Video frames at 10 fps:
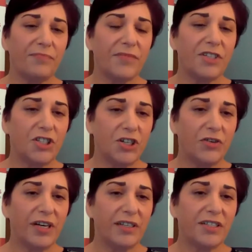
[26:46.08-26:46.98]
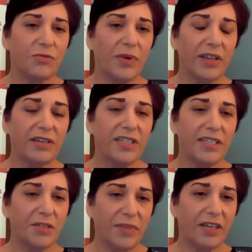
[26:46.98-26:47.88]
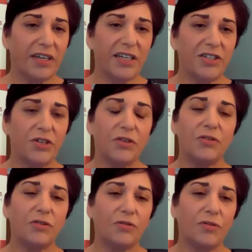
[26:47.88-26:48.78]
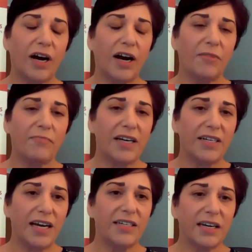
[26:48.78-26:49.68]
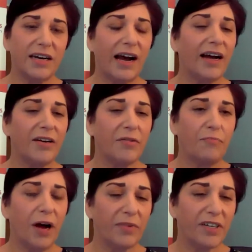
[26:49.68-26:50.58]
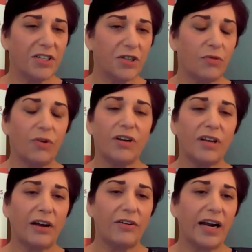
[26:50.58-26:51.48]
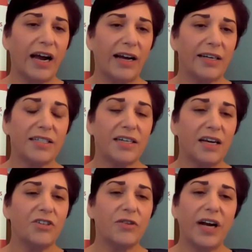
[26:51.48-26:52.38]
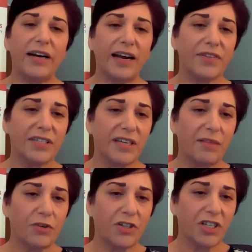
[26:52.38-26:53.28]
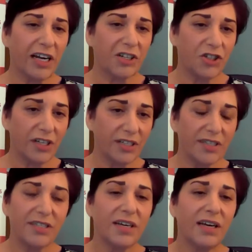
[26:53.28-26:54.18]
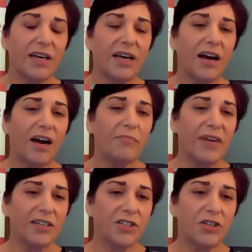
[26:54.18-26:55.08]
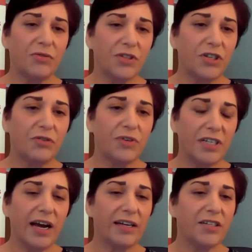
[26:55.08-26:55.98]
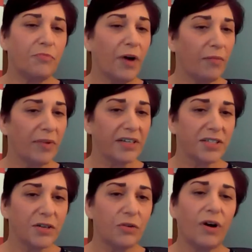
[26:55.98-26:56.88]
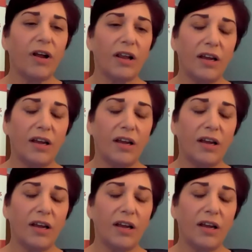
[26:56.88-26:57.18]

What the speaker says: Students with disabilities who attend a non-public school do not have the same protections as students who attend public school.